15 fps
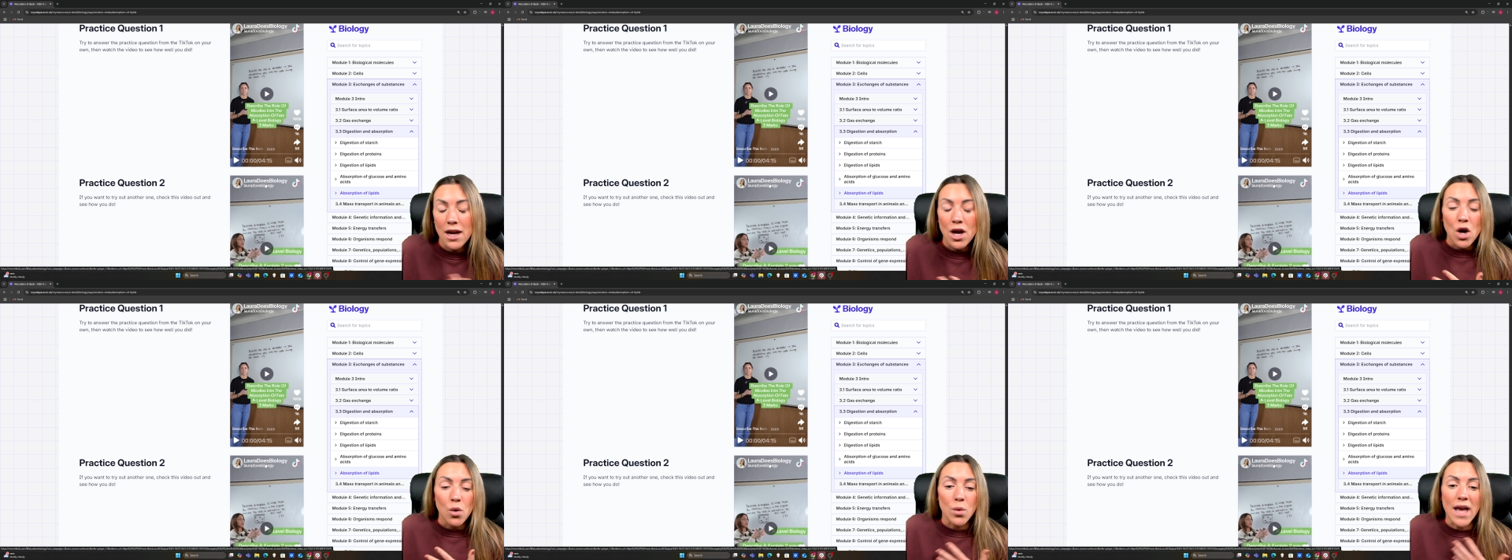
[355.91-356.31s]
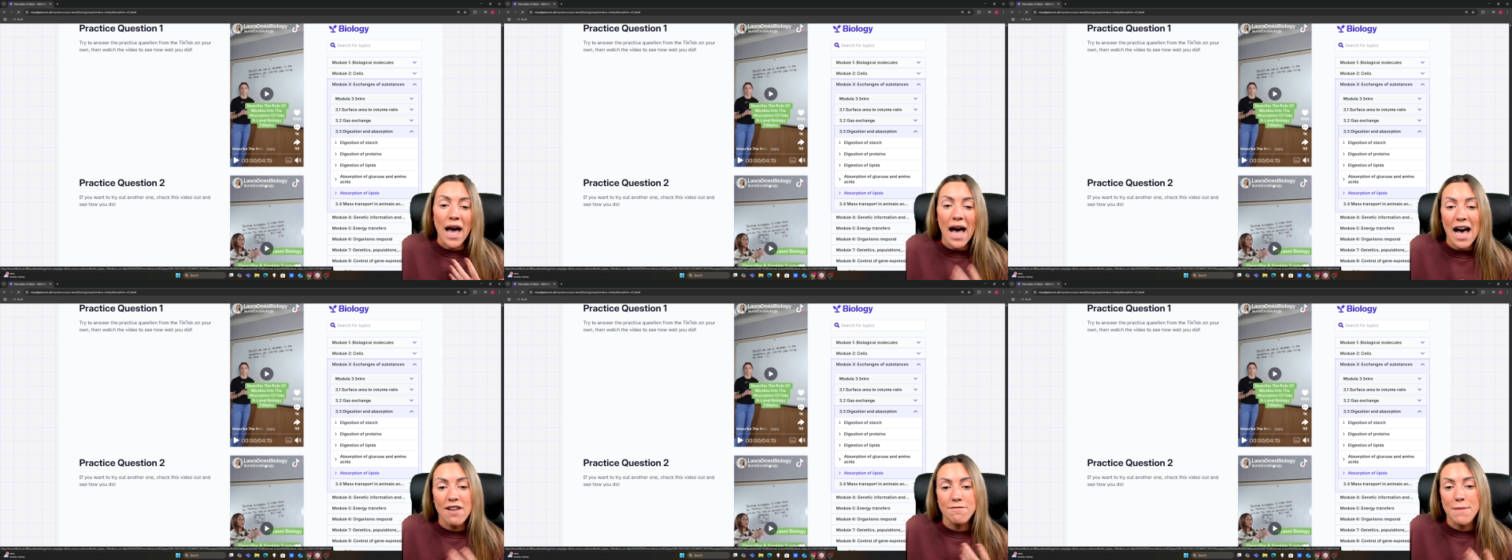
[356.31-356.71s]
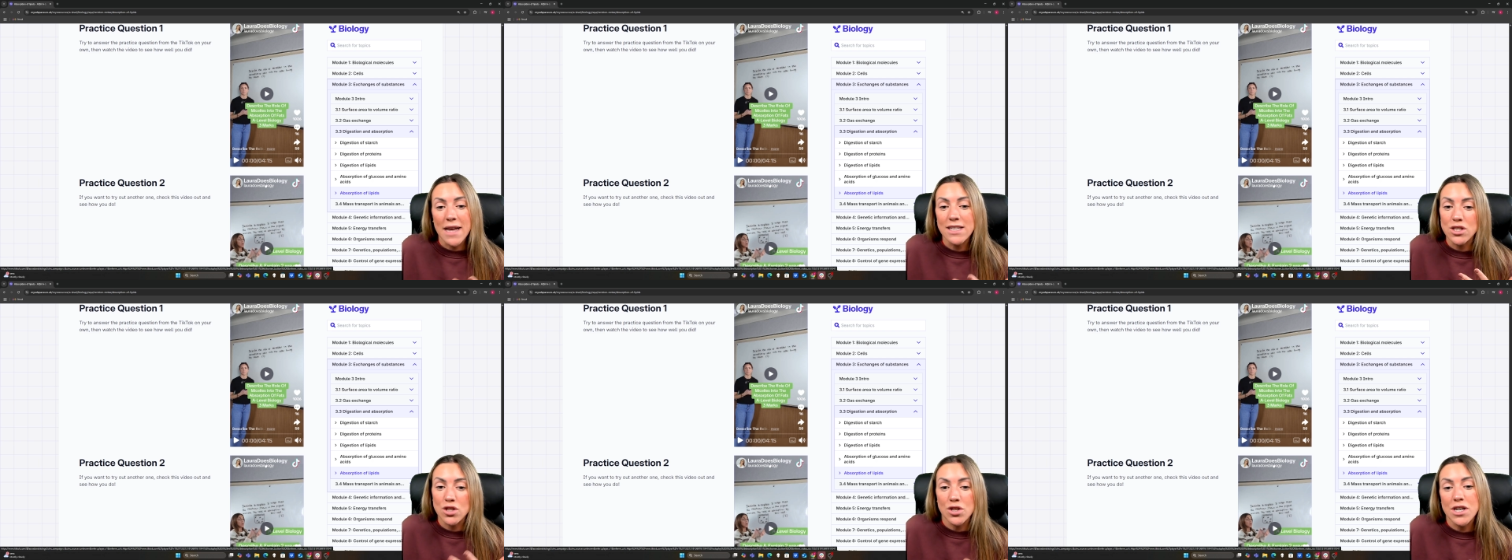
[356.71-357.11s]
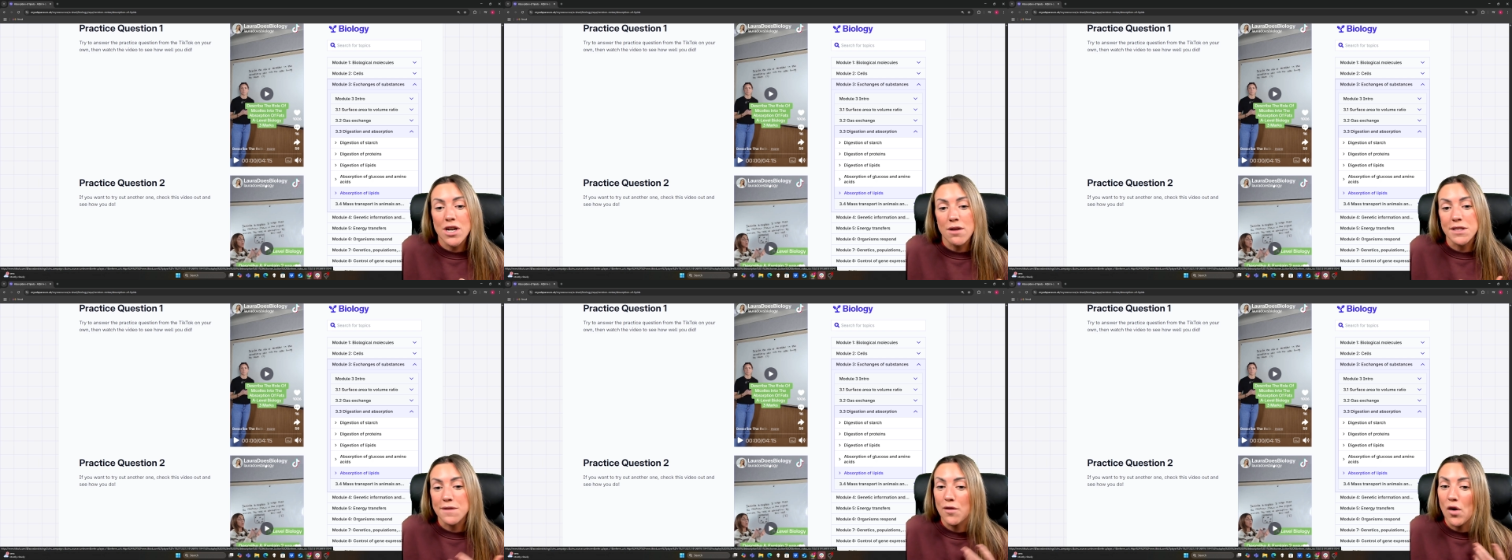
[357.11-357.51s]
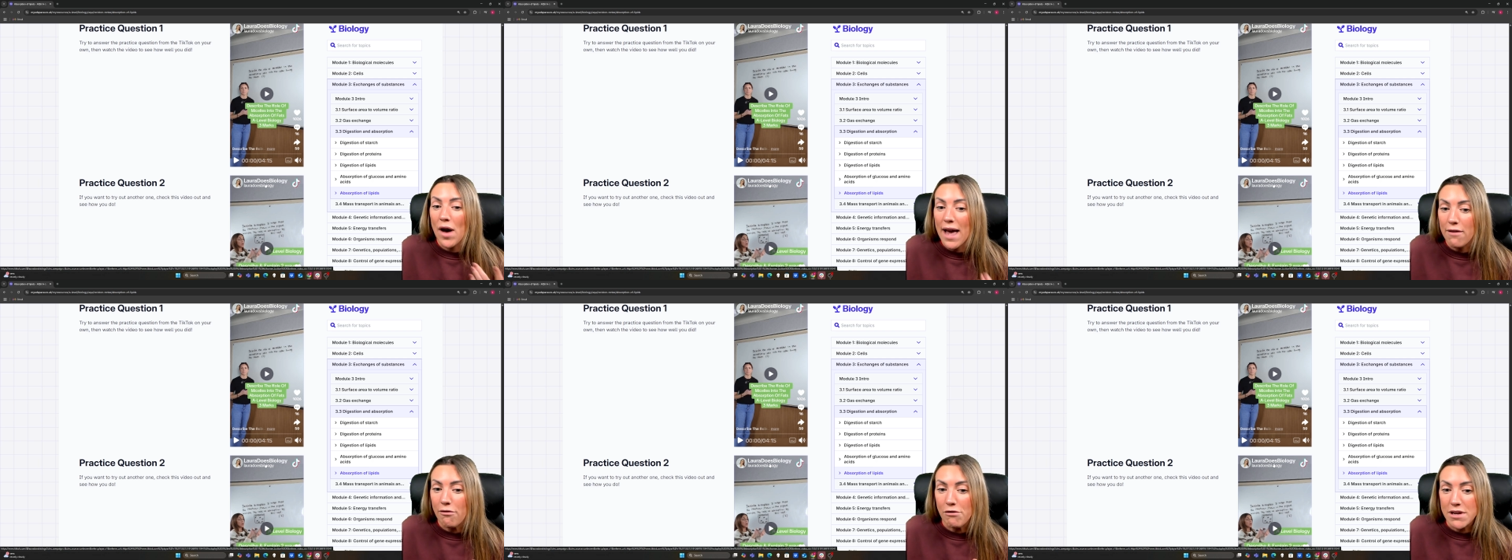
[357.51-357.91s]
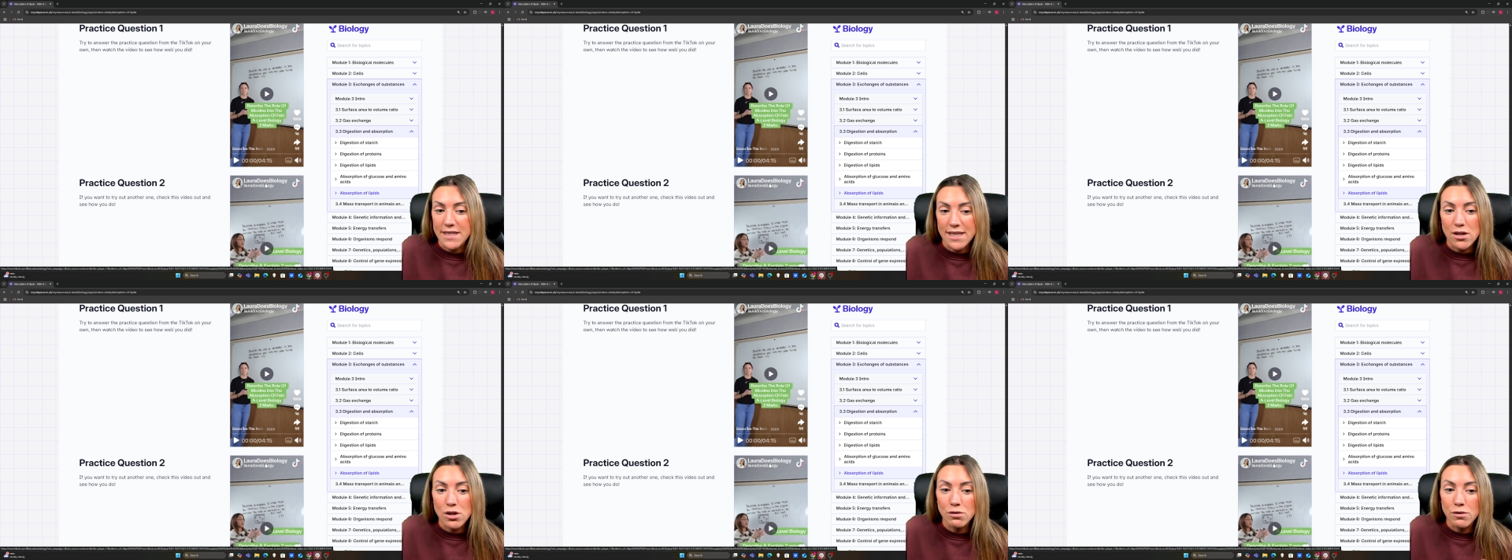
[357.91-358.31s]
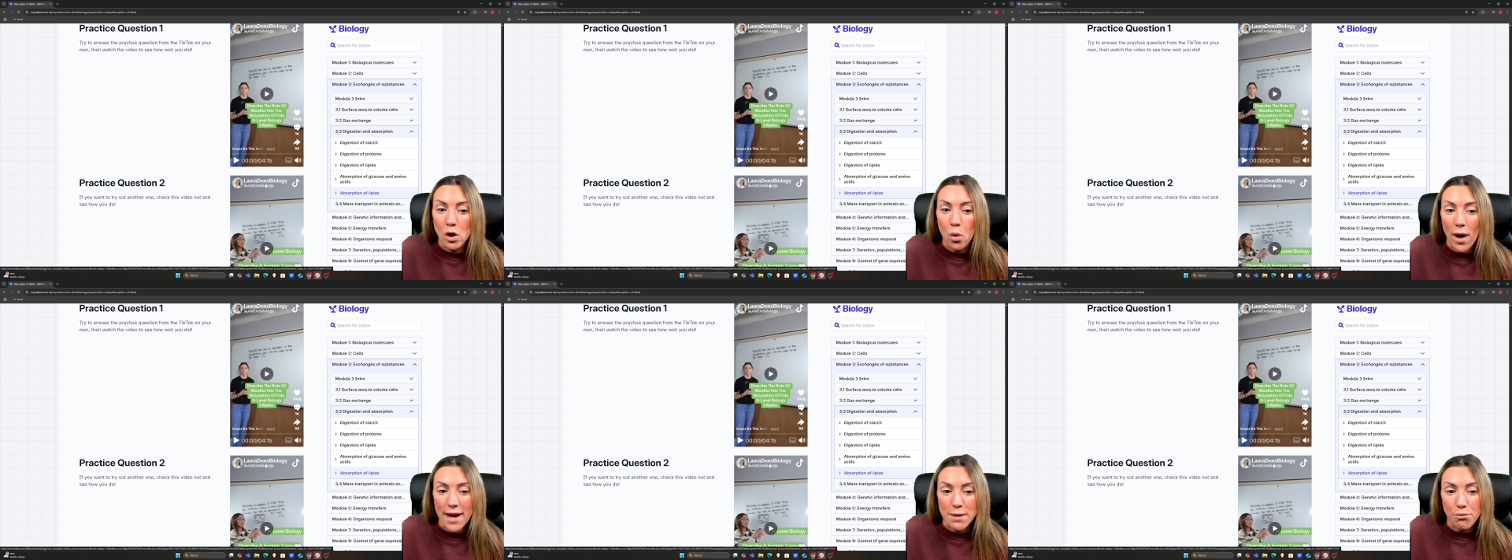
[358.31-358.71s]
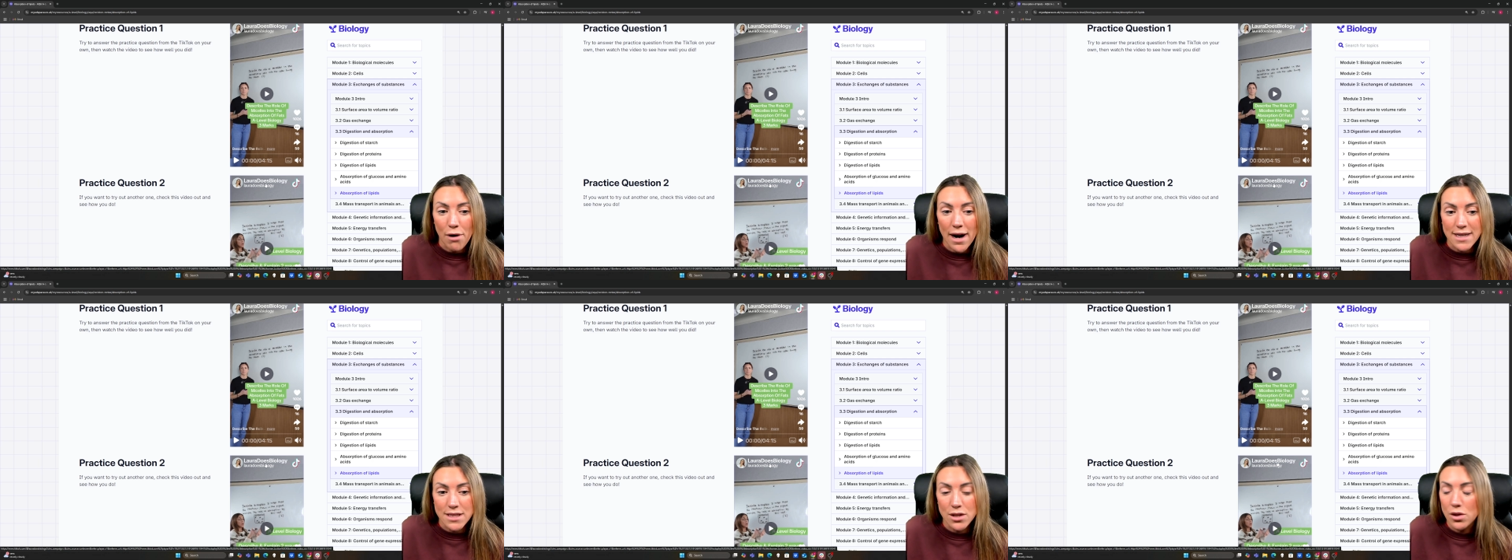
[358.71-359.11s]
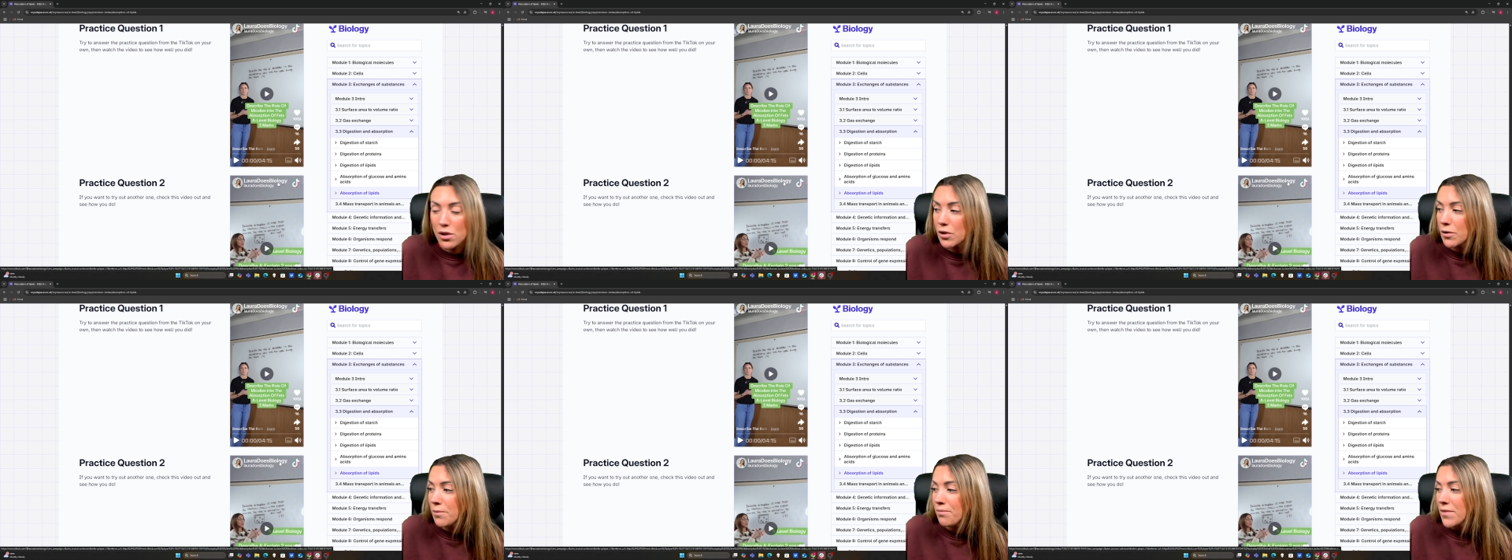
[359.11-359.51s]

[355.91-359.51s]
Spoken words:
we have made study notes for every single required practical.